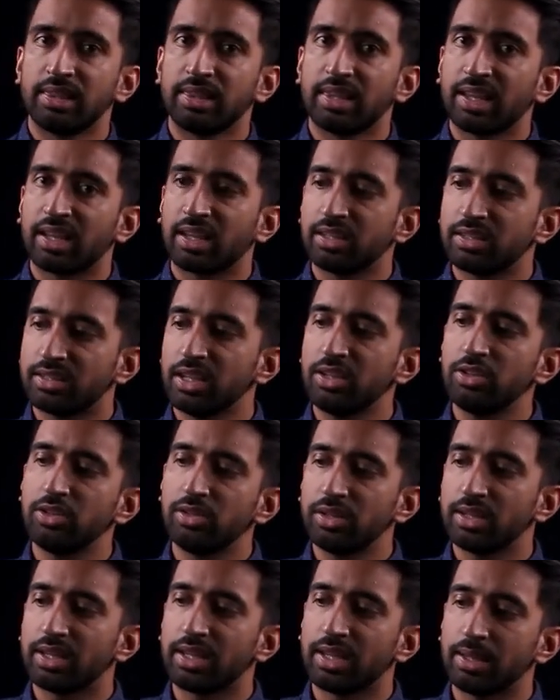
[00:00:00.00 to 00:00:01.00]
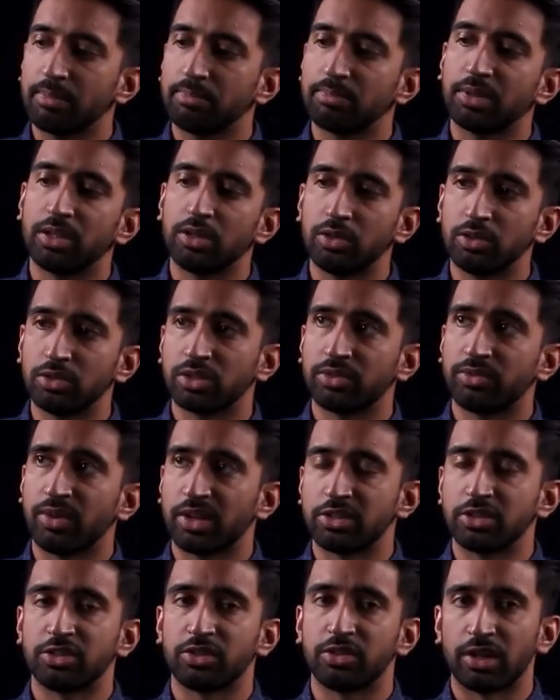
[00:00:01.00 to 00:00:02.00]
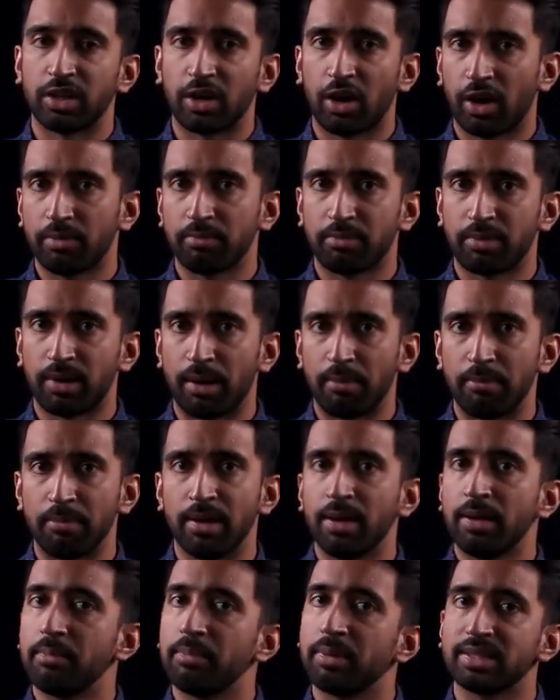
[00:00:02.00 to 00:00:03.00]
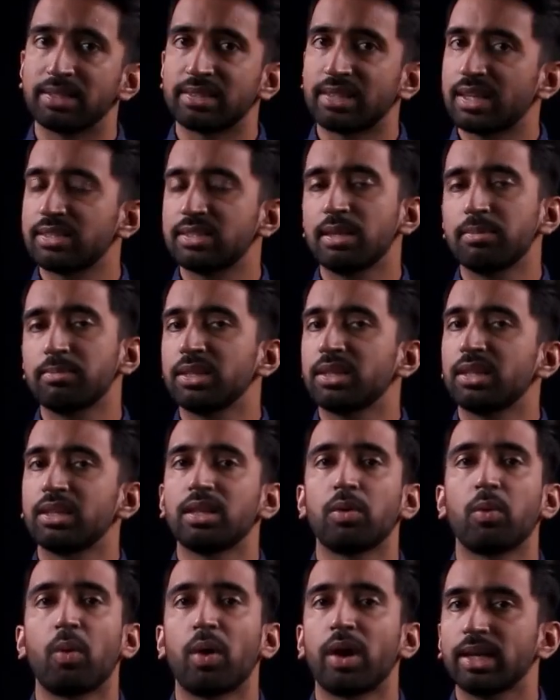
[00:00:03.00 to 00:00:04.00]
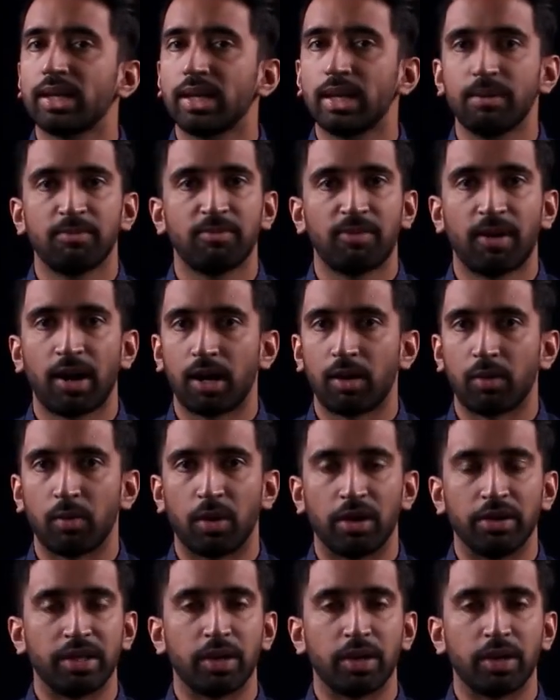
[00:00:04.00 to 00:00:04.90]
they continue to keep the user registry on-prem because that's something that they want to keep firewalled.